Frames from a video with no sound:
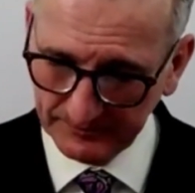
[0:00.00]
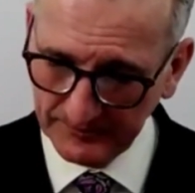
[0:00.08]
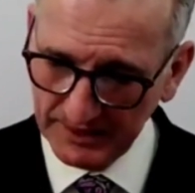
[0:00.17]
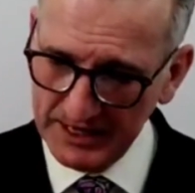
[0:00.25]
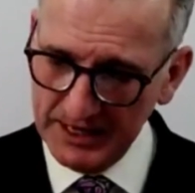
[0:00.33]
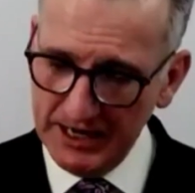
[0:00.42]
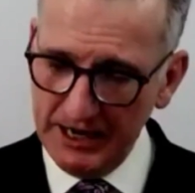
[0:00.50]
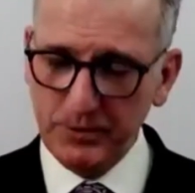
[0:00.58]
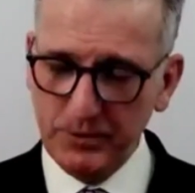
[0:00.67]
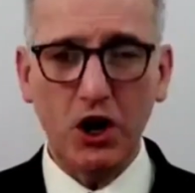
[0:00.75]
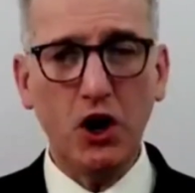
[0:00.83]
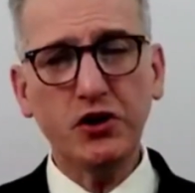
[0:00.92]
If we're
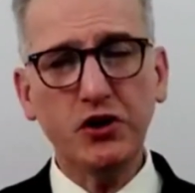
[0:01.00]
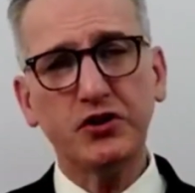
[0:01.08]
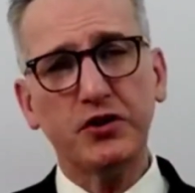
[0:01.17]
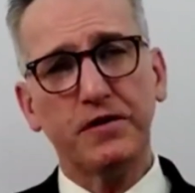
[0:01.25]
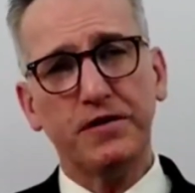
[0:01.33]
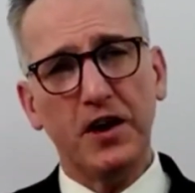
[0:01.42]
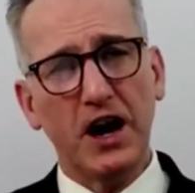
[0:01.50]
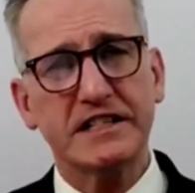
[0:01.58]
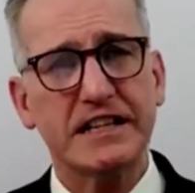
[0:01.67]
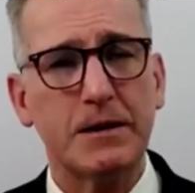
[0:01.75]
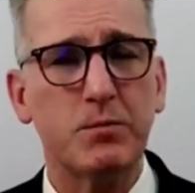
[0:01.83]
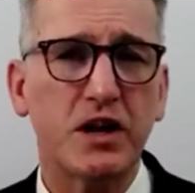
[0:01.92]
going to find
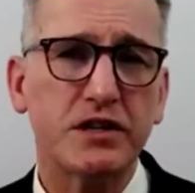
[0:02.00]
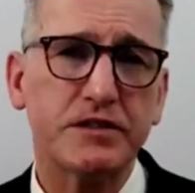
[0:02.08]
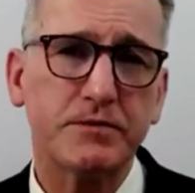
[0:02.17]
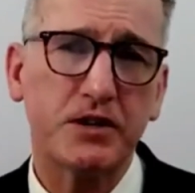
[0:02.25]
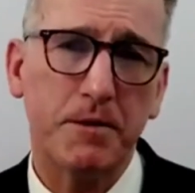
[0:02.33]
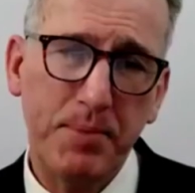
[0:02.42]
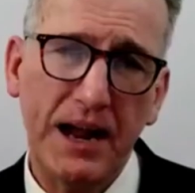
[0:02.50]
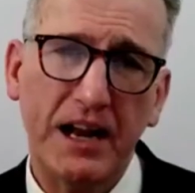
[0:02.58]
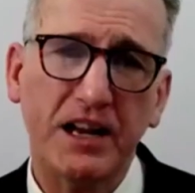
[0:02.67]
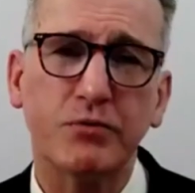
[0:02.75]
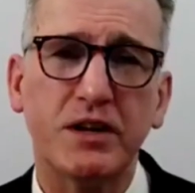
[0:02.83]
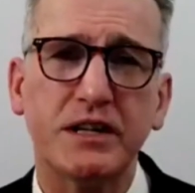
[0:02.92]
someone's compelling
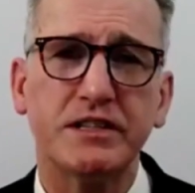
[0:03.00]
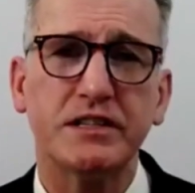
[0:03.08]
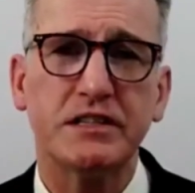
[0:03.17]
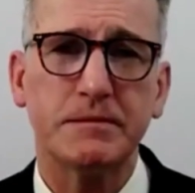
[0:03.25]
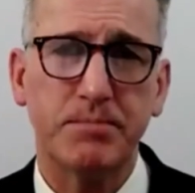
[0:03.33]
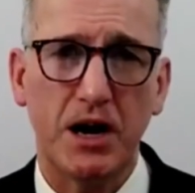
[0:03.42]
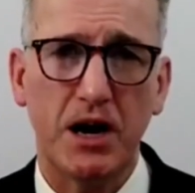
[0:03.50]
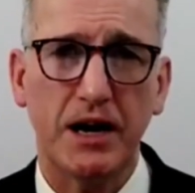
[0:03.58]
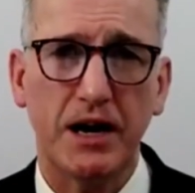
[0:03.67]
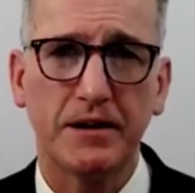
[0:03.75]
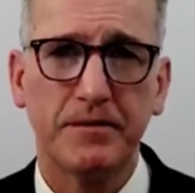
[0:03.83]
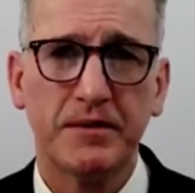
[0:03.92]
reason to buy,
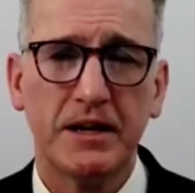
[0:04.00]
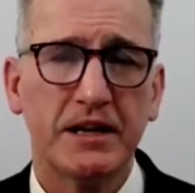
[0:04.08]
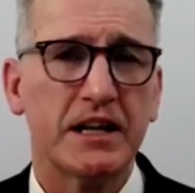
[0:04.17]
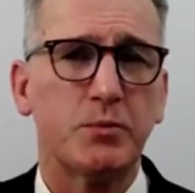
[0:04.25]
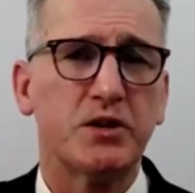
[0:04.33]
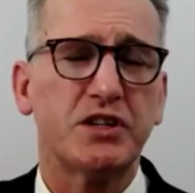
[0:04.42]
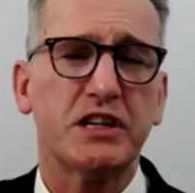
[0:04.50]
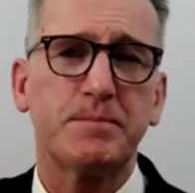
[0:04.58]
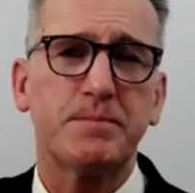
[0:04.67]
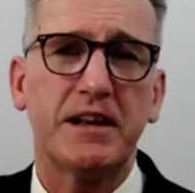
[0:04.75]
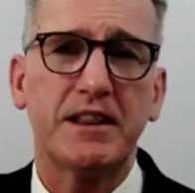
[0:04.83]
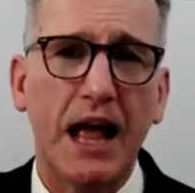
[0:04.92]
in other words, they're going to
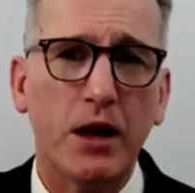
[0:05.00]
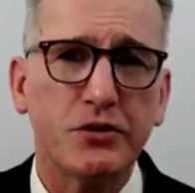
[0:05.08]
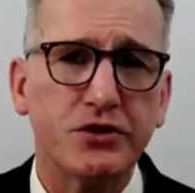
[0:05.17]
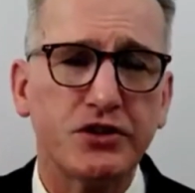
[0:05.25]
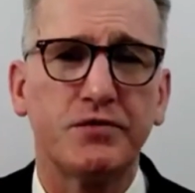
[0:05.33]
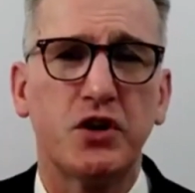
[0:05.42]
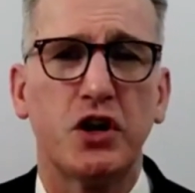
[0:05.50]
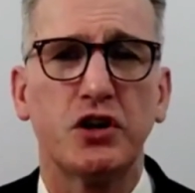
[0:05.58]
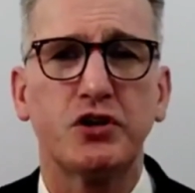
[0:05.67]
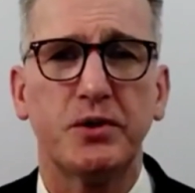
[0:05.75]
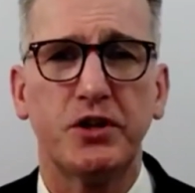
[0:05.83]
spend thousands of dollars with you.